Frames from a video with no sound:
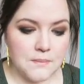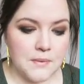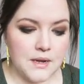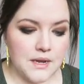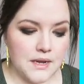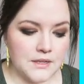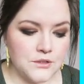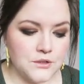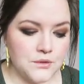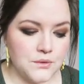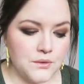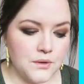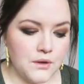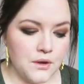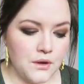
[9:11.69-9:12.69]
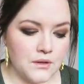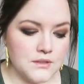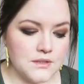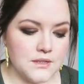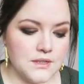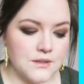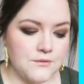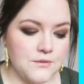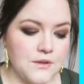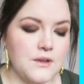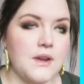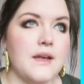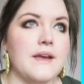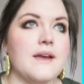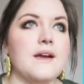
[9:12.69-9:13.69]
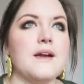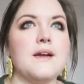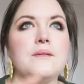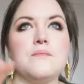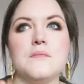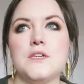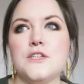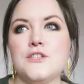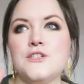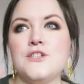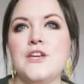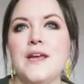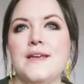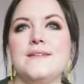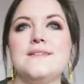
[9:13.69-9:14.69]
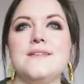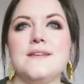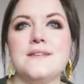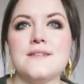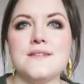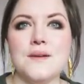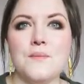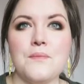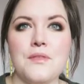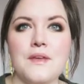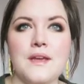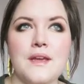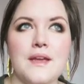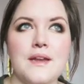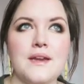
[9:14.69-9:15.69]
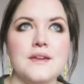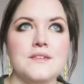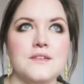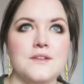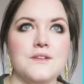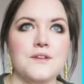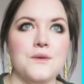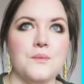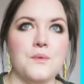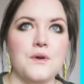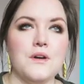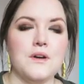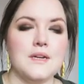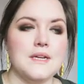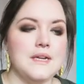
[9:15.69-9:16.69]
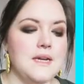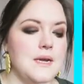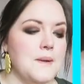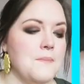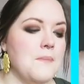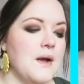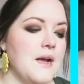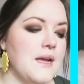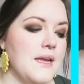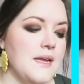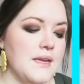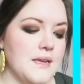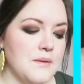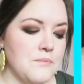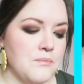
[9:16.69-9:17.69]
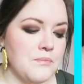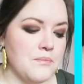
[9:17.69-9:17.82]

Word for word: But I do constantly feel like I'm chasing something and I don't know what. My,